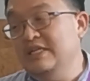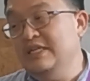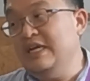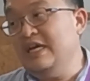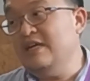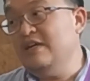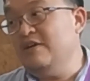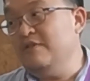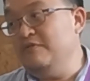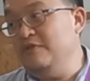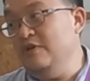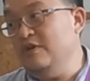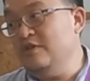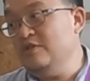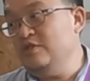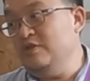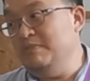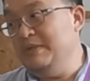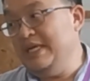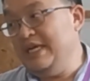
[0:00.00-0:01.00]
none of you
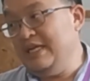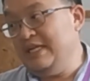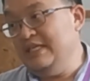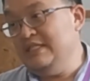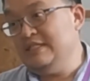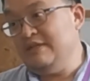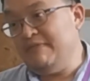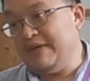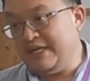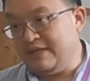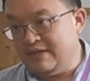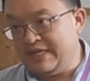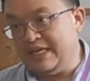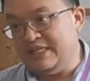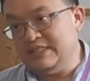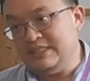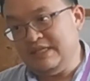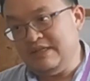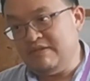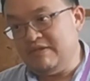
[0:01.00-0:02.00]
should be getting cervical
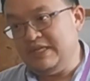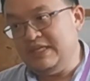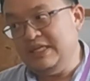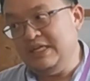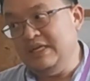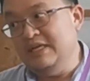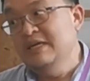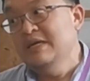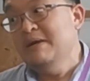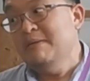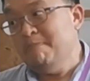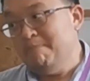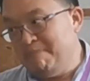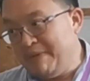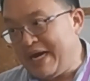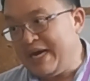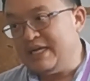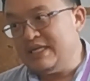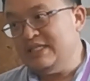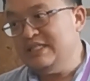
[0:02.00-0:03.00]
cancer already.
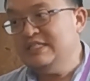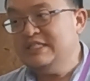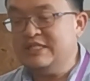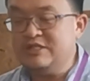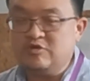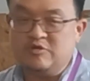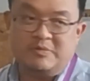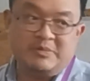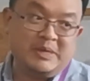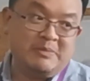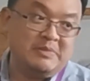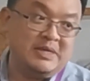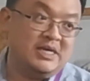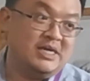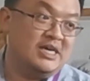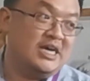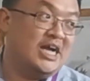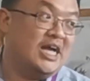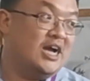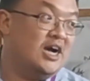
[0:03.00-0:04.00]
But just
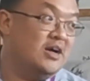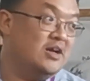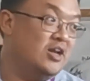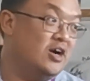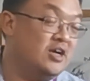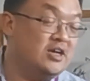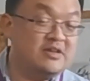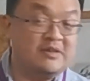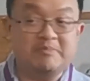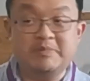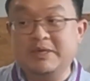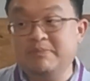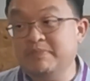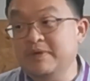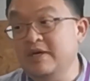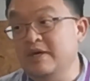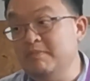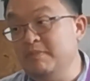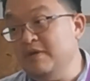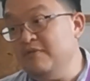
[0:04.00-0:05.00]
remember, a lot of the
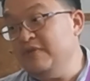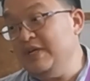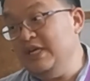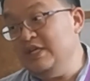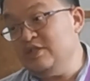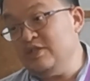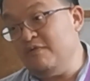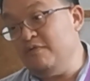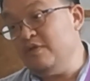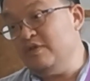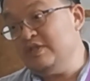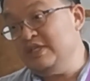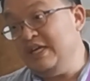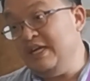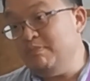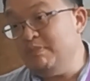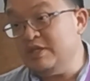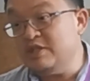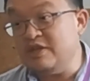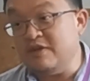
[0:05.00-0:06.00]
people above age of
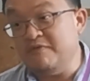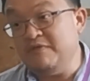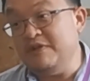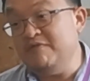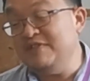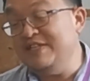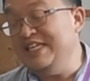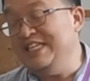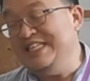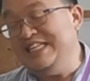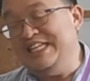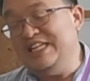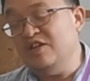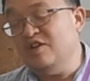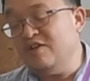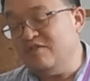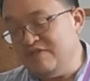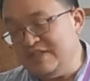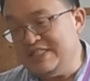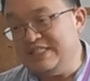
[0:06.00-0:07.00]
40, age of 50 did
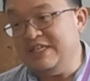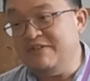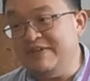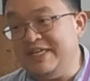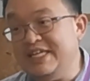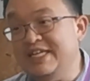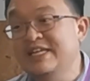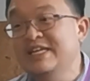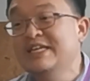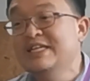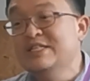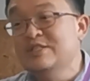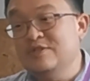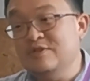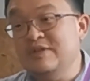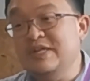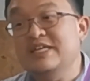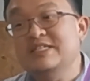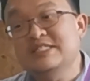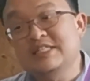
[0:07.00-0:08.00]
not receive it,
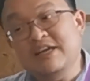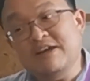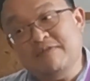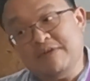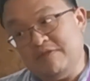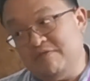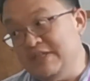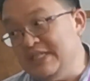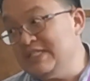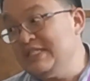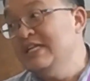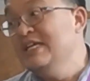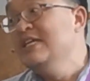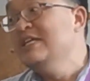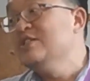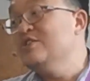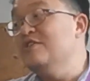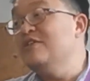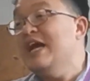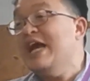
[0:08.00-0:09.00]
so they still have a risk.
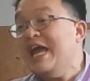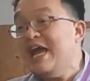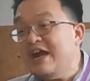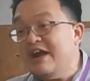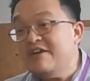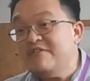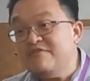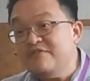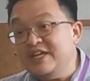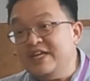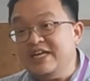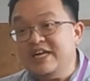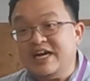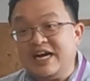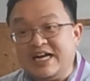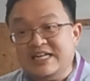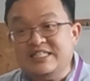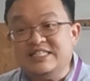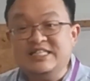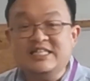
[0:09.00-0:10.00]
So every
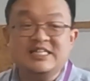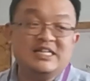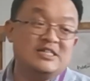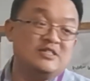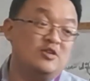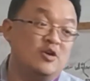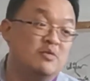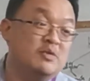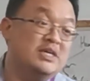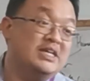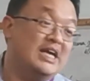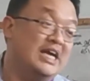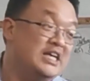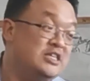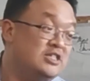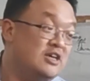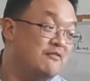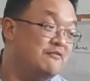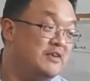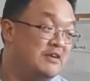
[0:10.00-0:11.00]
auntie that's over the
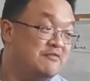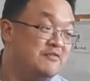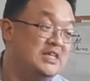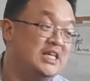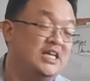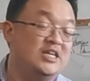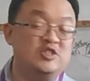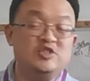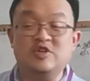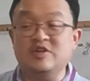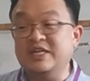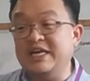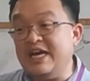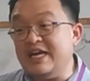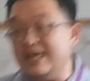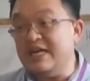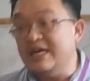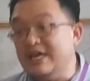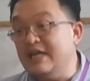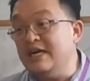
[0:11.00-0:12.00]
age of 50 should
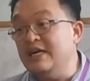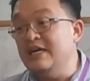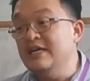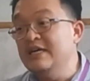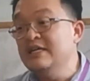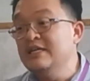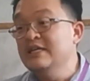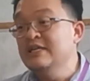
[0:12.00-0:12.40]
get a